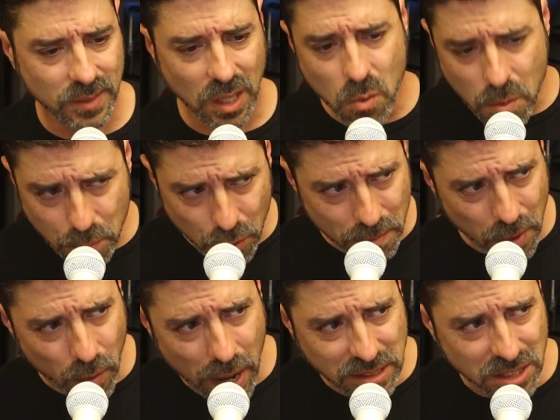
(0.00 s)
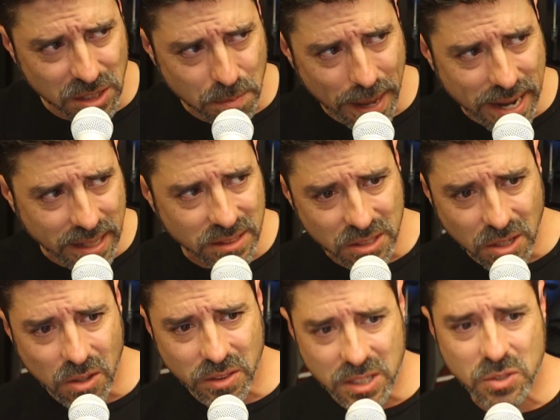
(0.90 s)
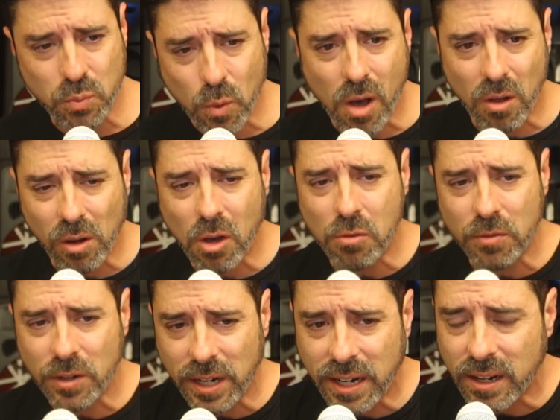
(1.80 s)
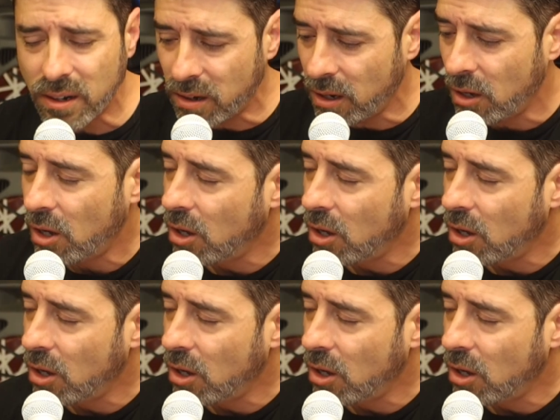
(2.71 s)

I'm going to put my racist paintings on this wall over here.